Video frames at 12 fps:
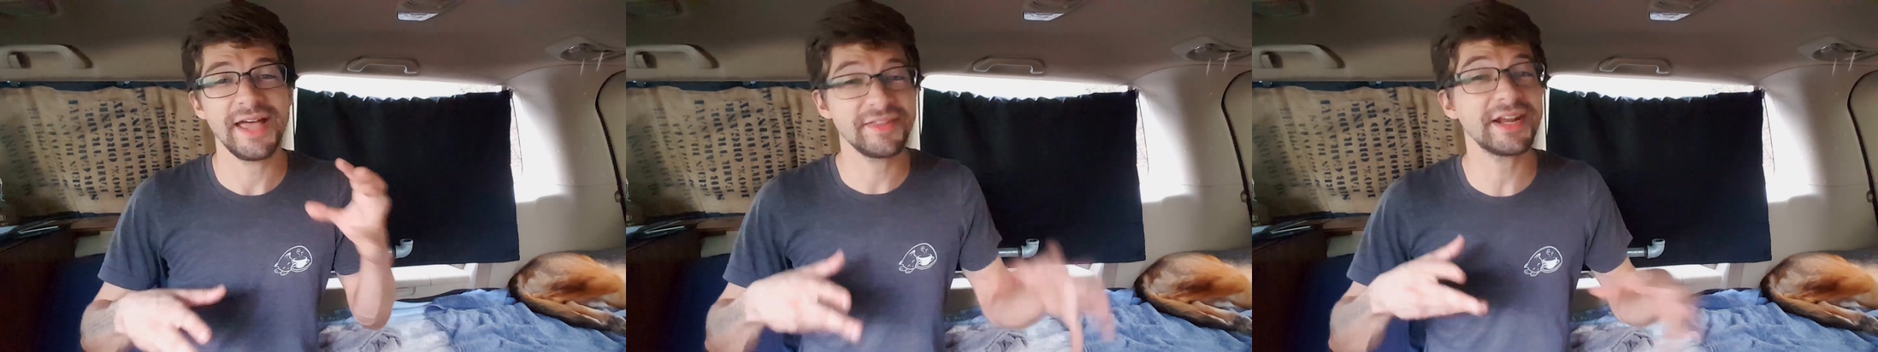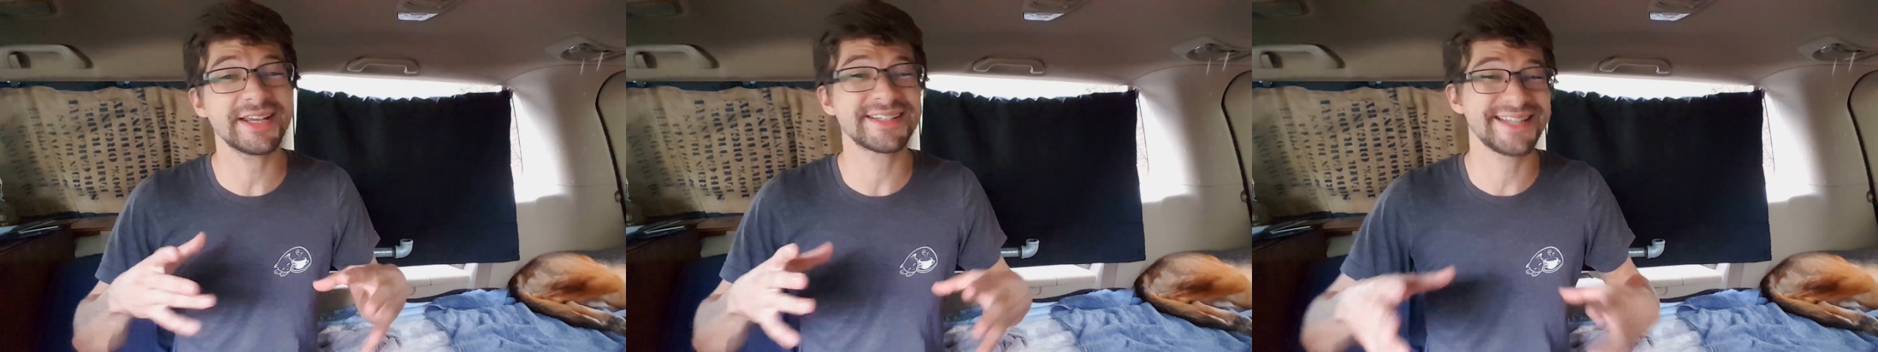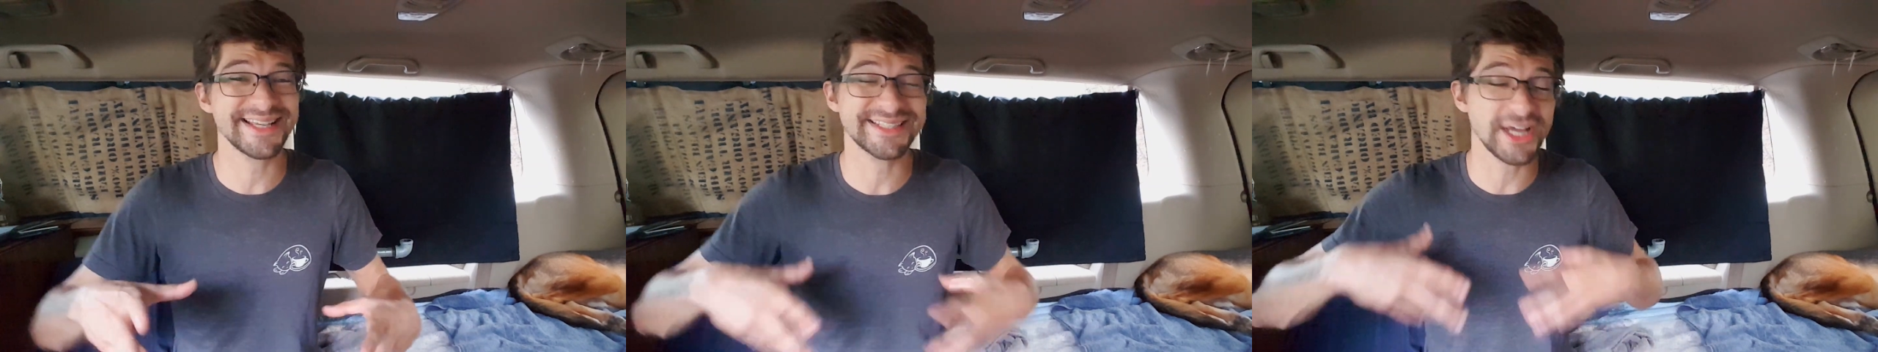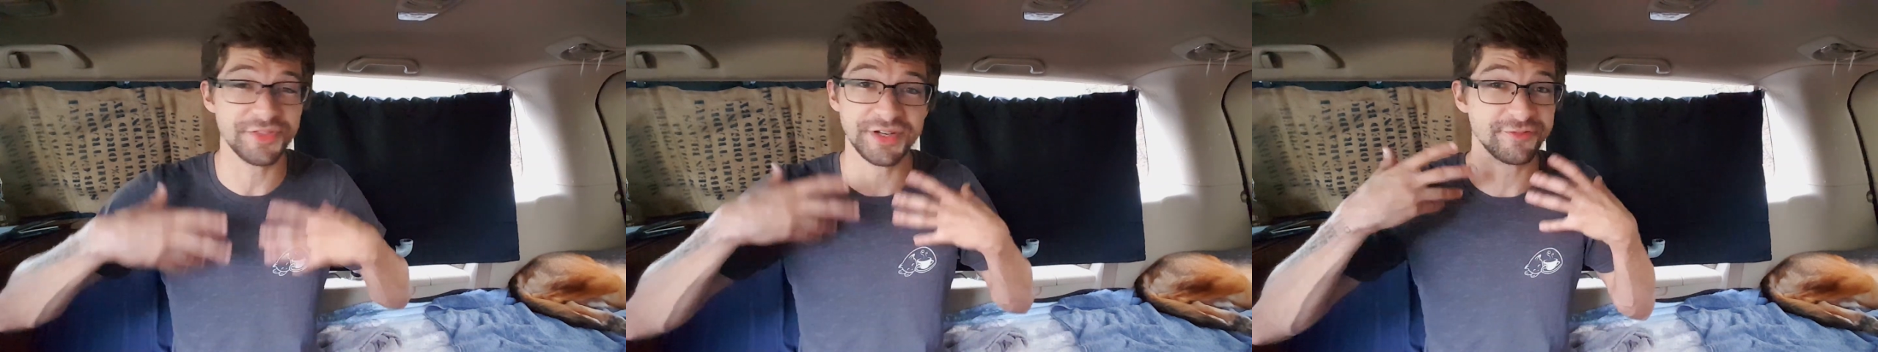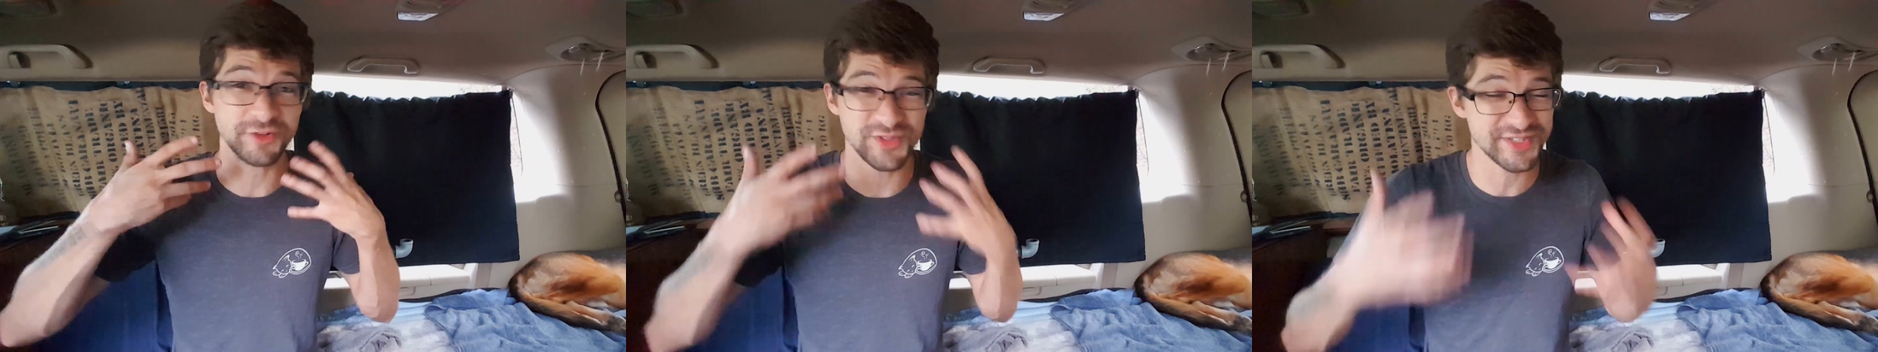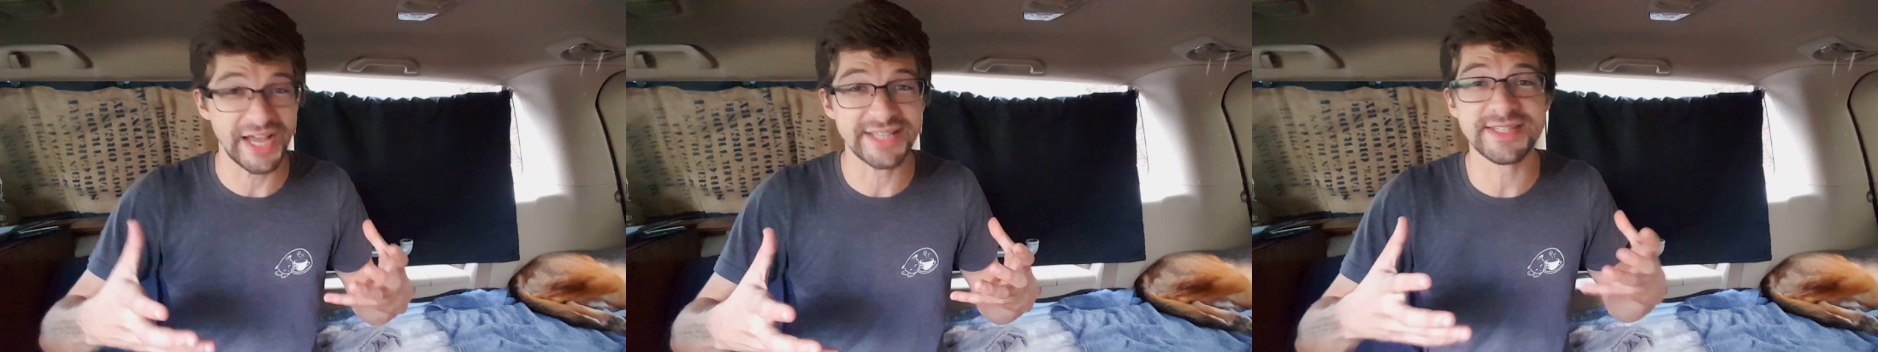and then I could test out the
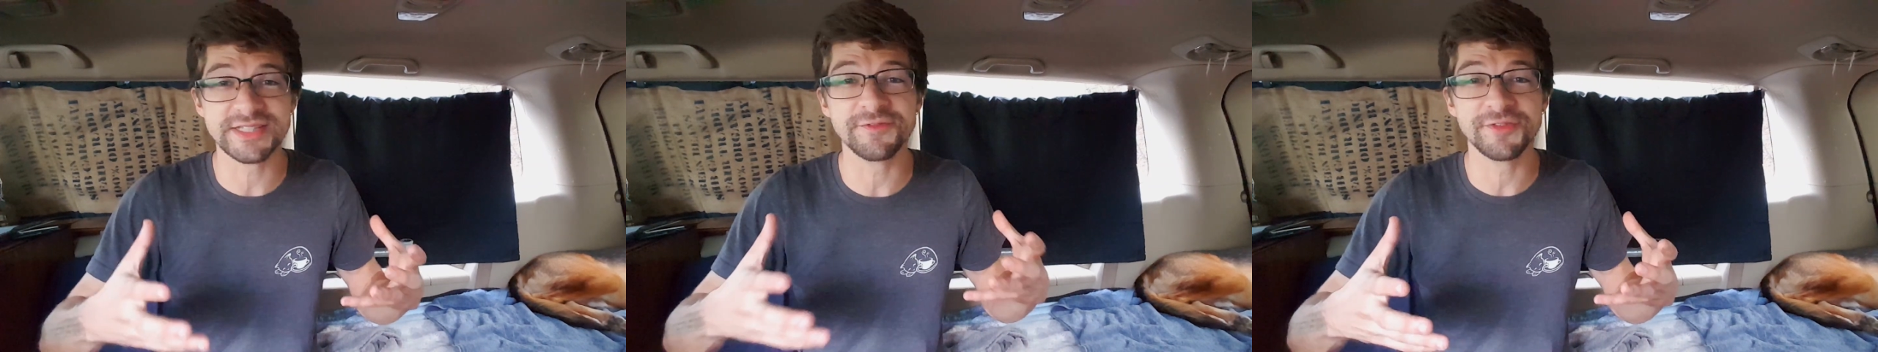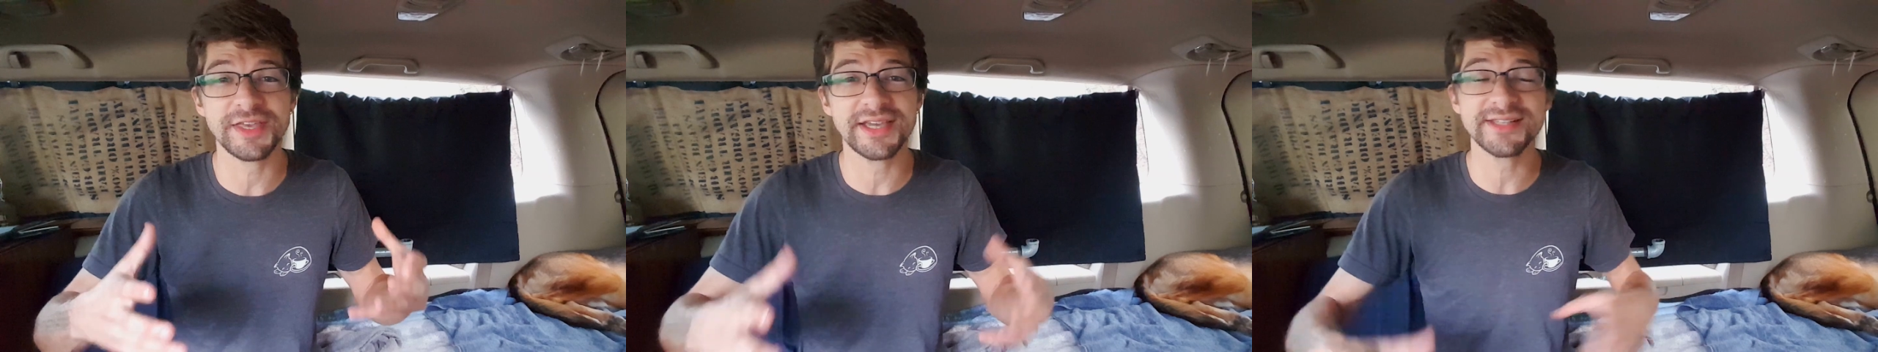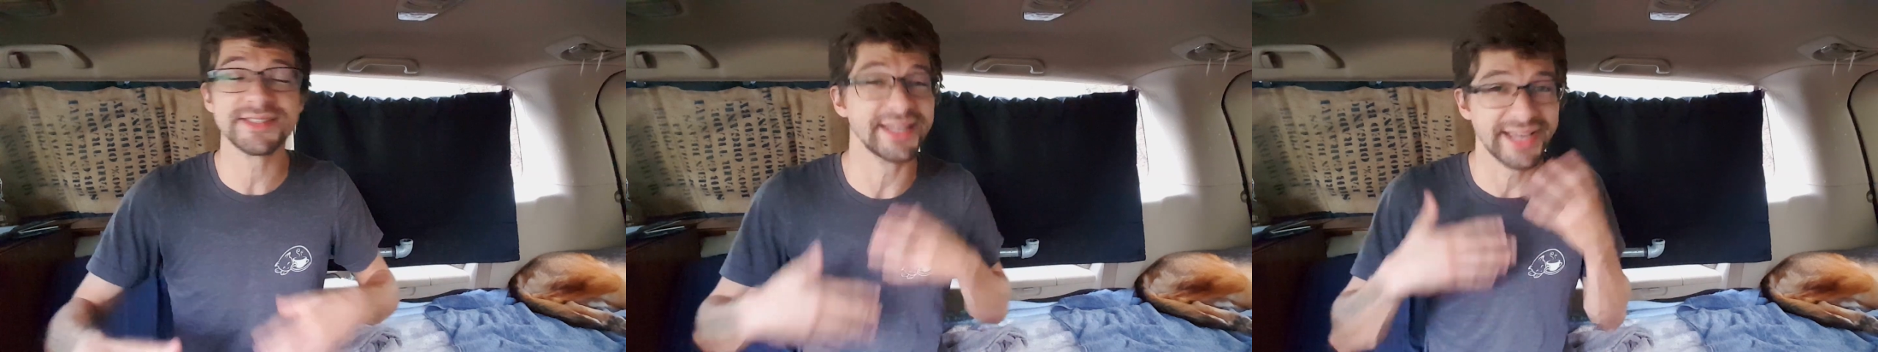different sizes of things,